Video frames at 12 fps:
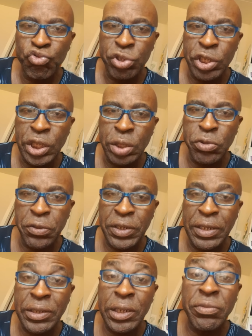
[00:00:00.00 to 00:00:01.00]
so she must
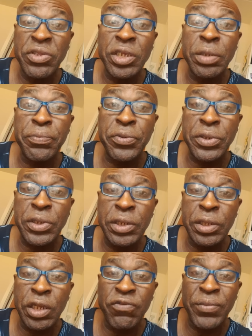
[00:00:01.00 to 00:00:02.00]
get
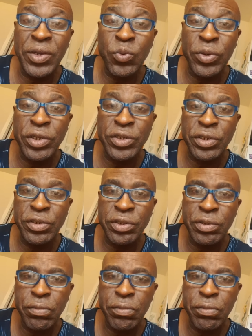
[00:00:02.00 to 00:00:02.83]
17% of my wages.